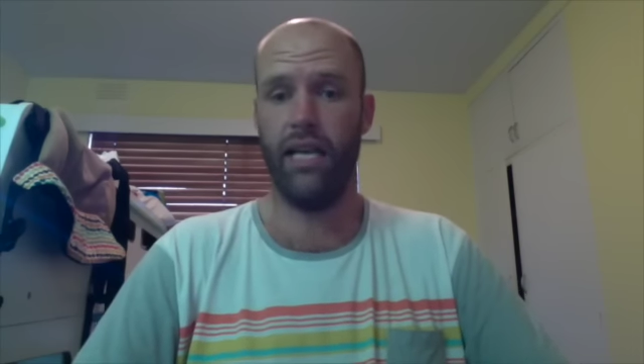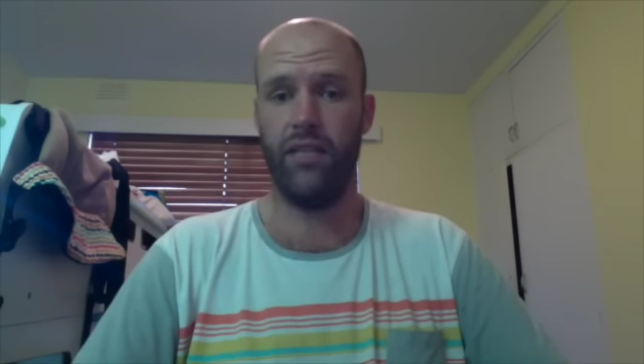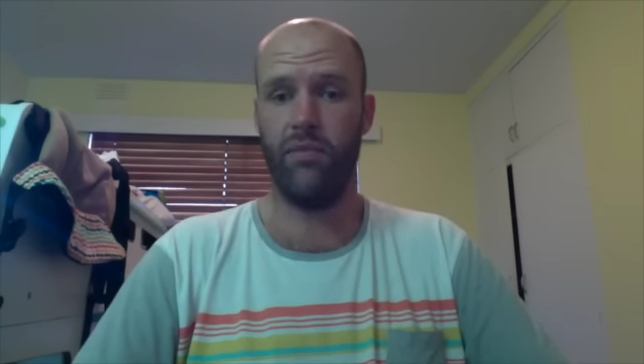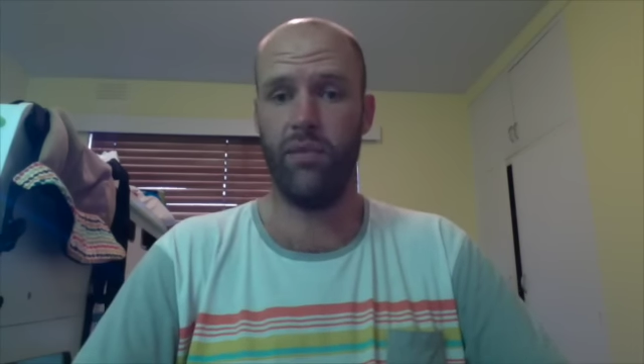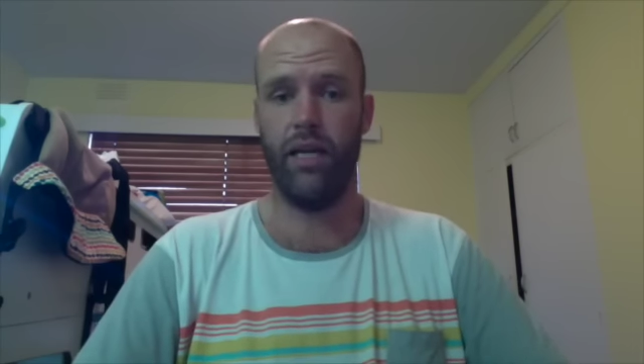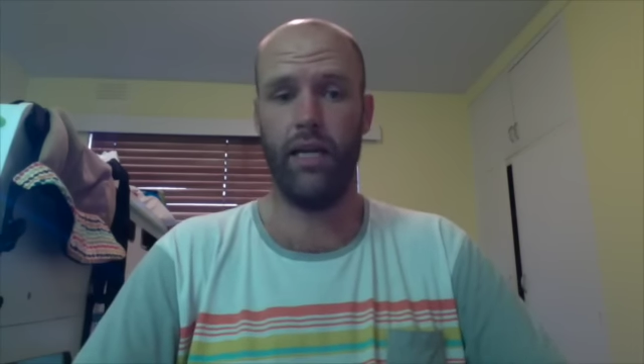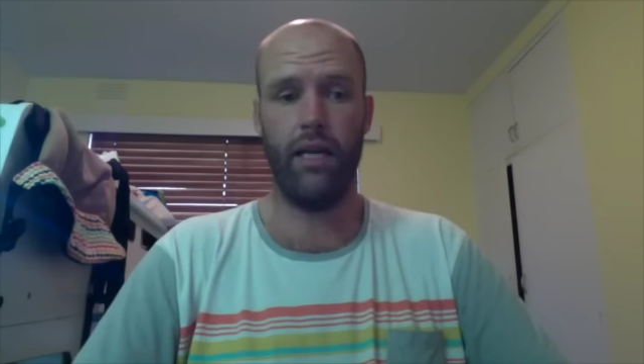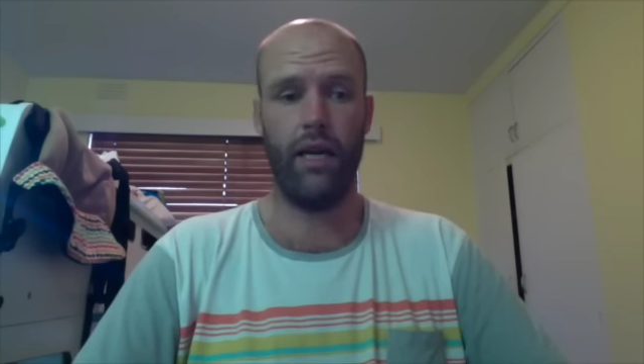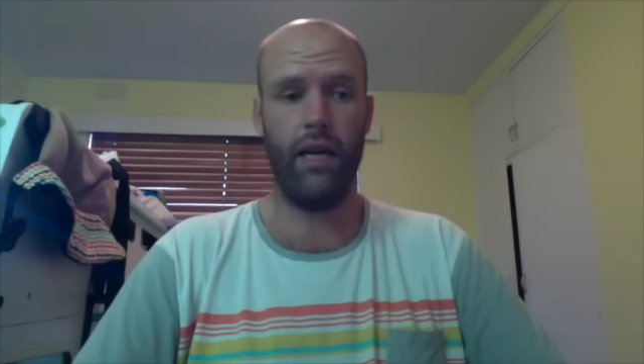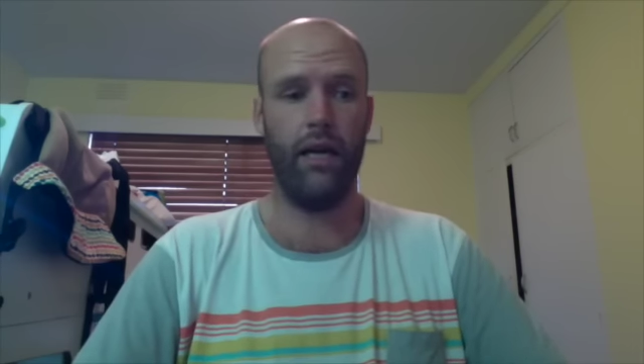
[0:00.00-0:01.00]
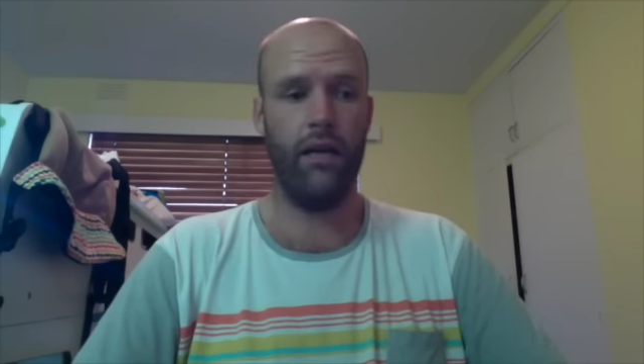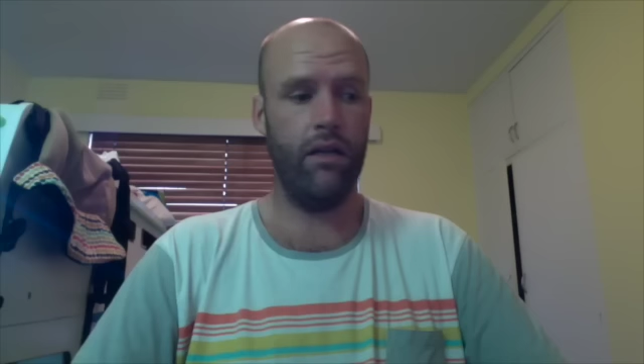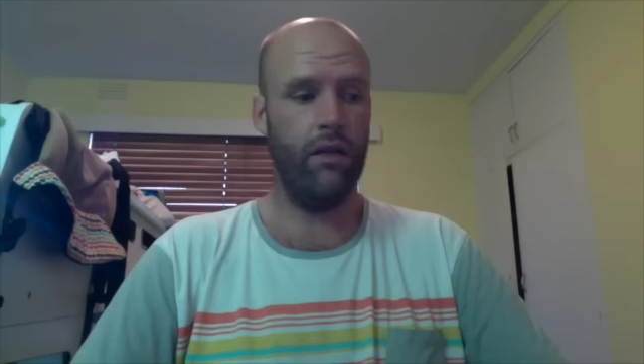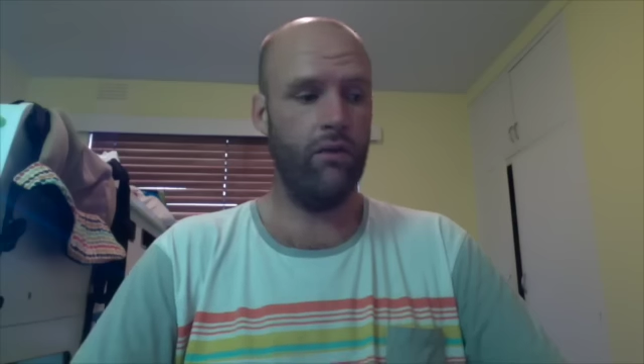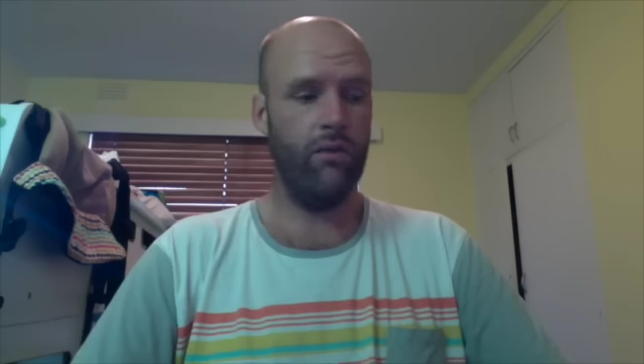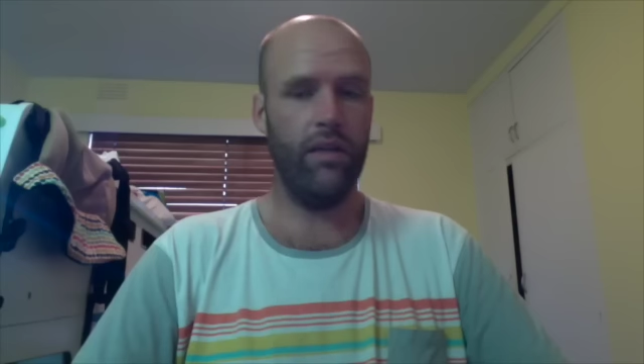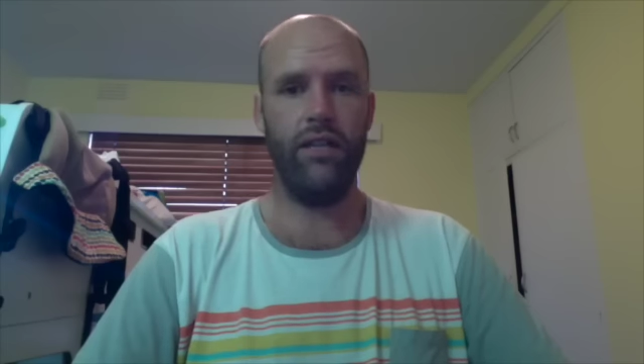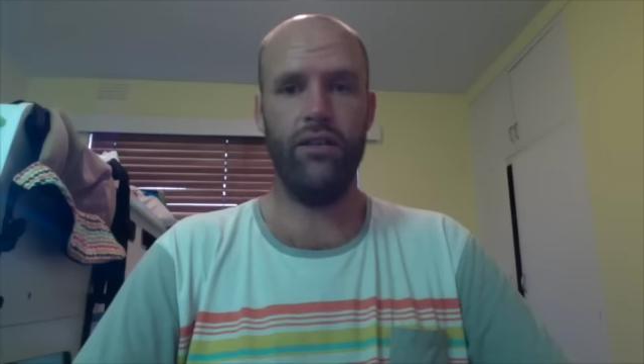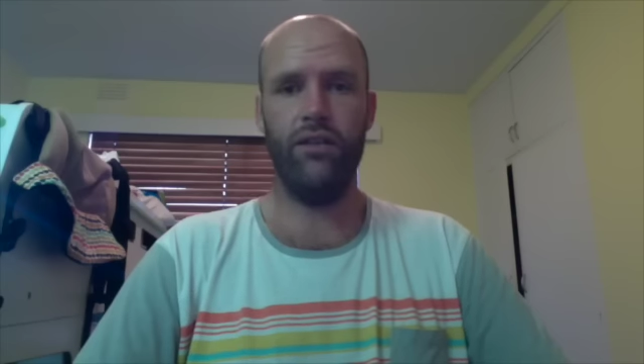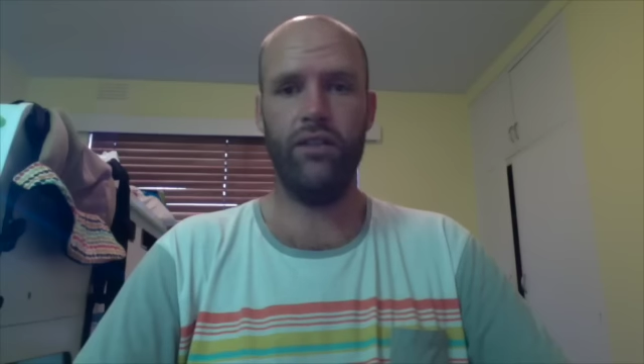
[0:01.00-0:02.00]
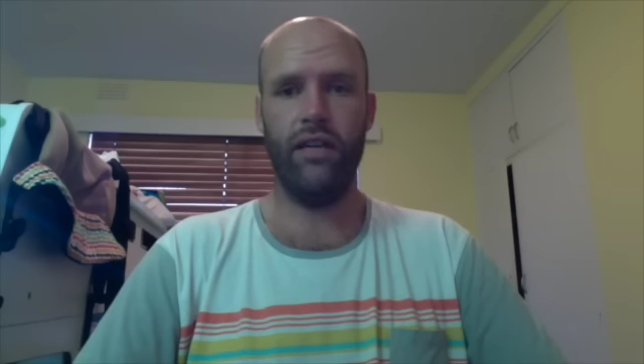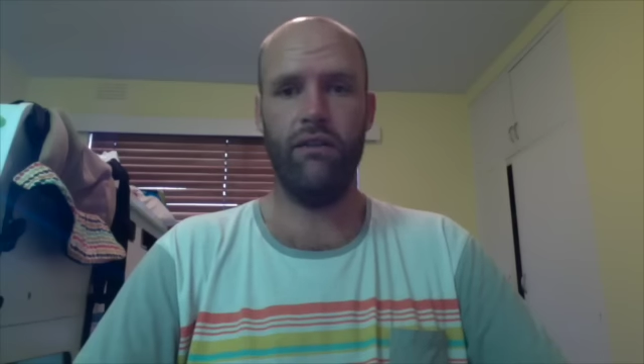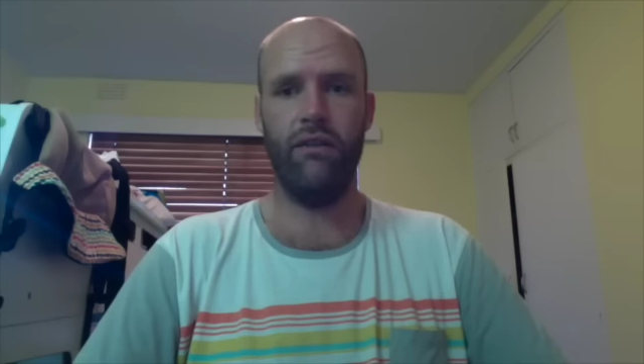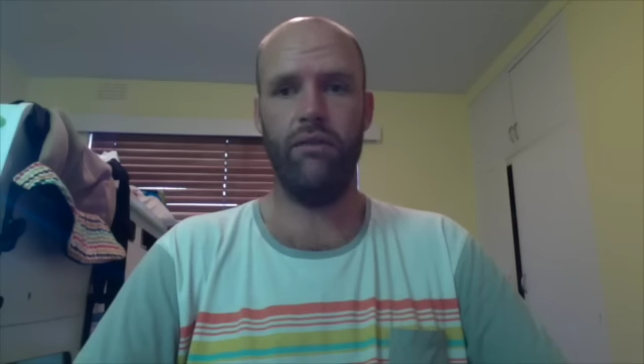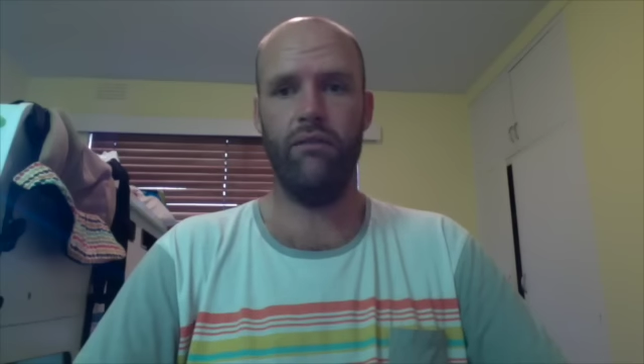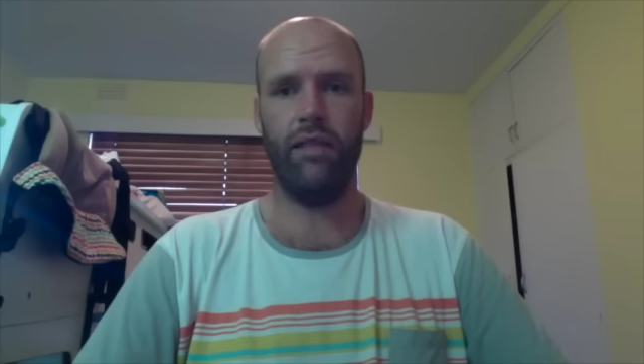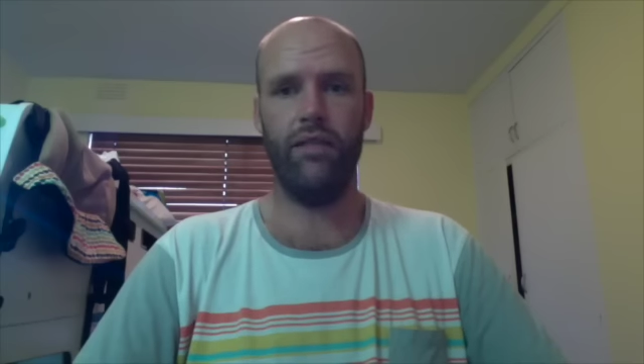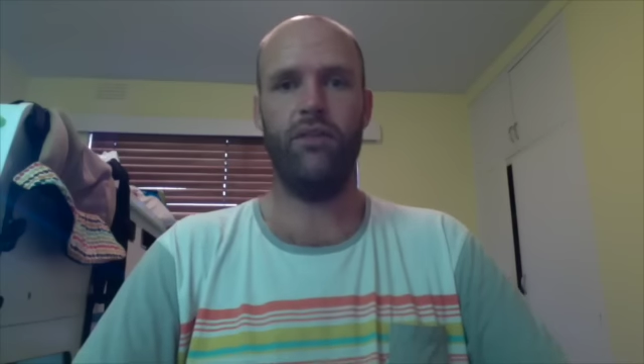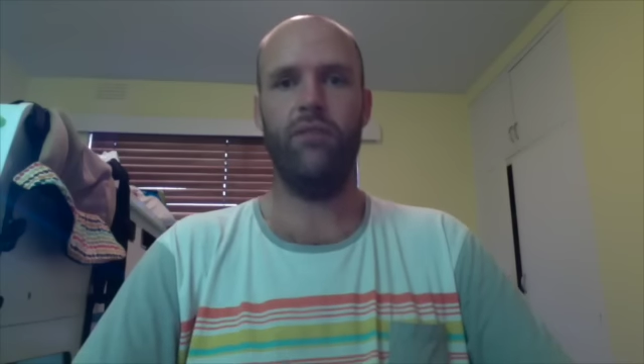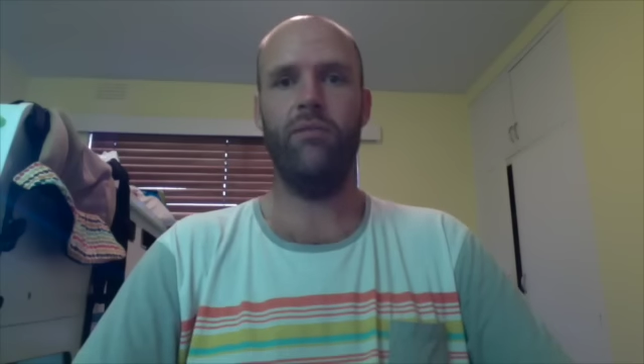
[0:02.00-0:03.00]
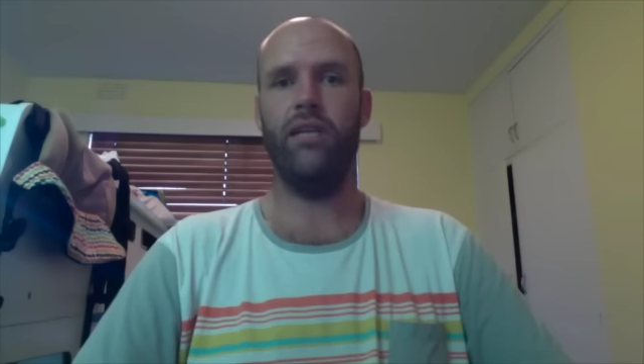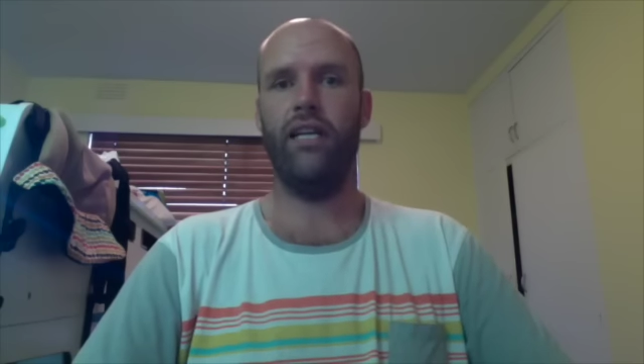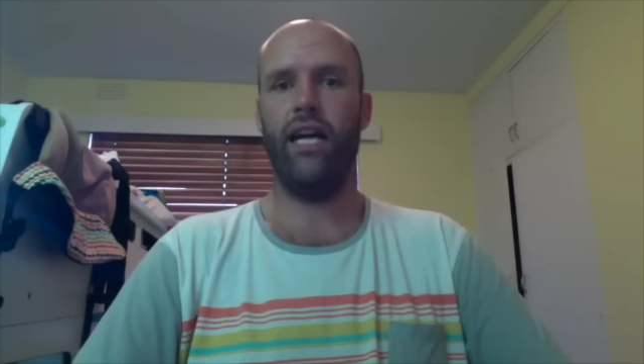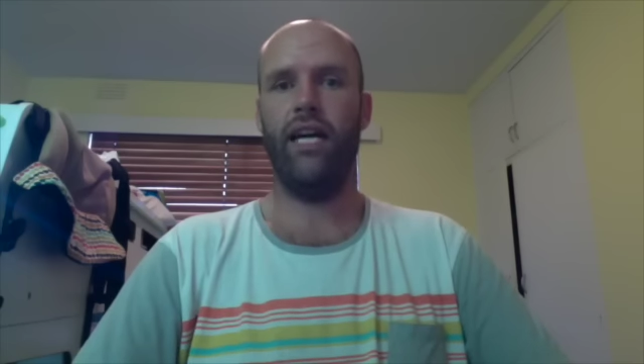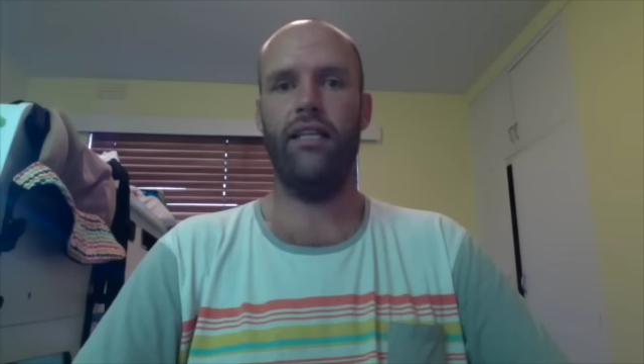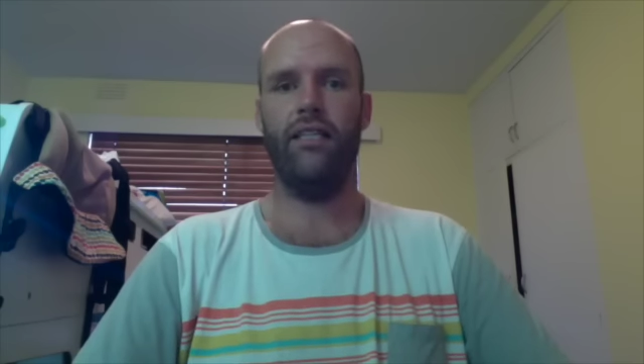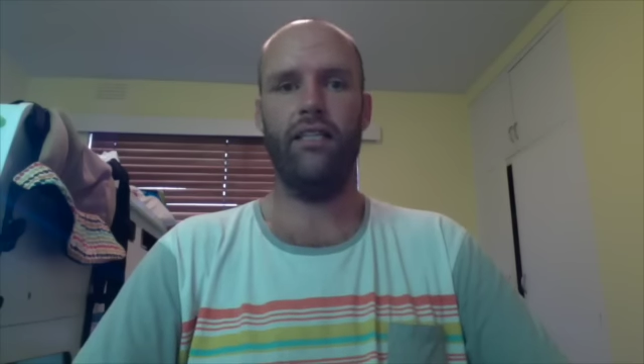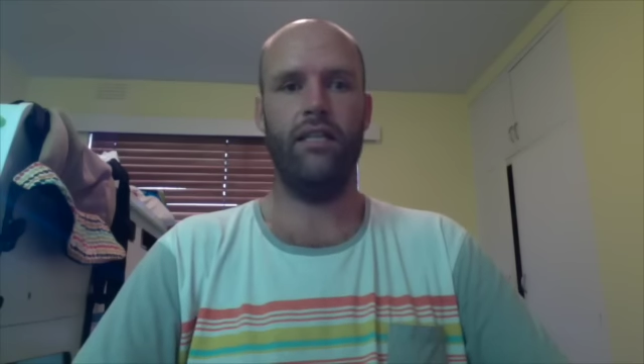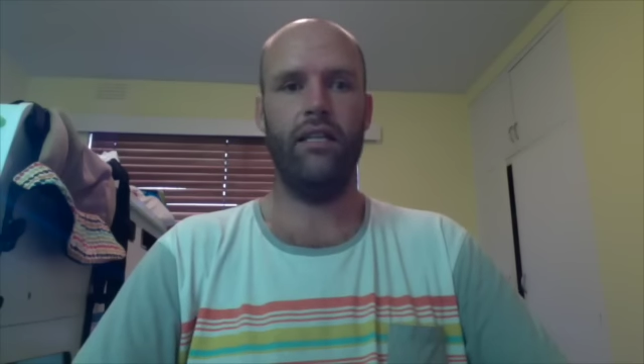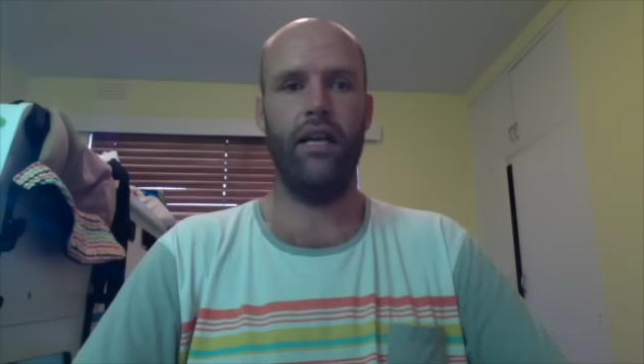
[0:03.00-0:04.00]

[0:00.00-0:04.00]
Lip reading: It's been really good. They were really good communicators, and